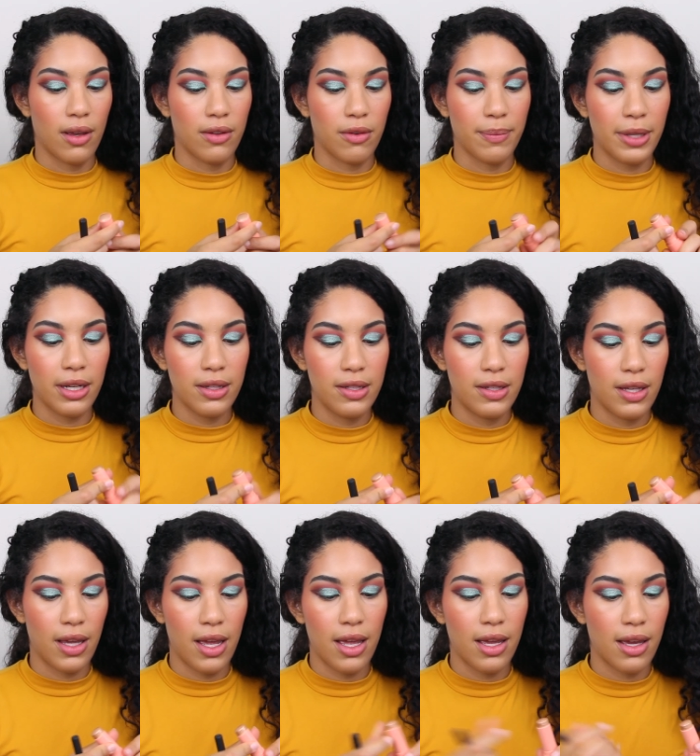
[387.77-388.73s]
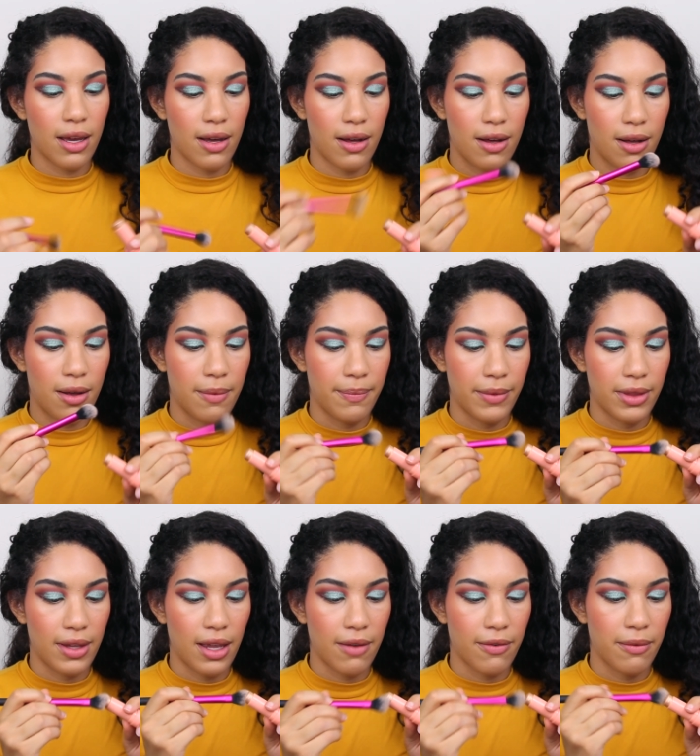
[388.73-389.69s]
Okay, so I'm gonna take
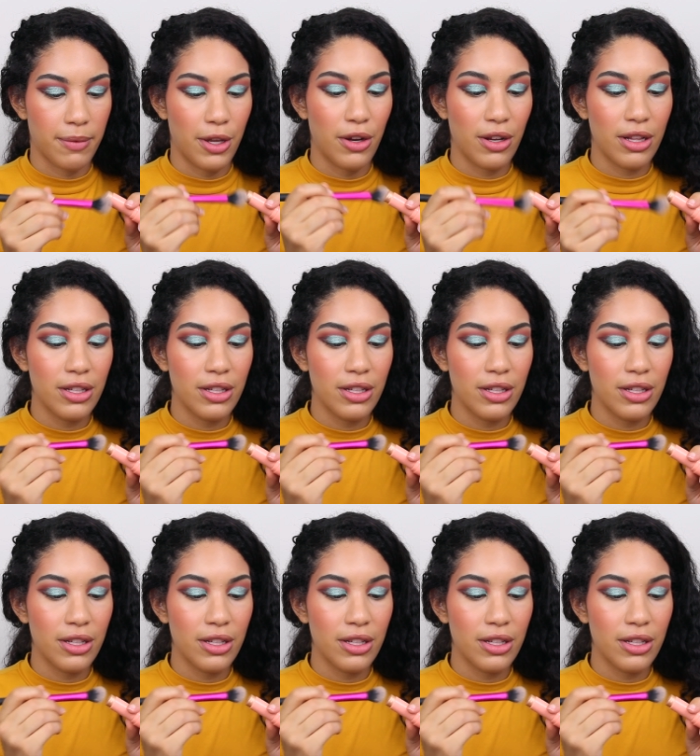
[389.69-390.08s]
it from here.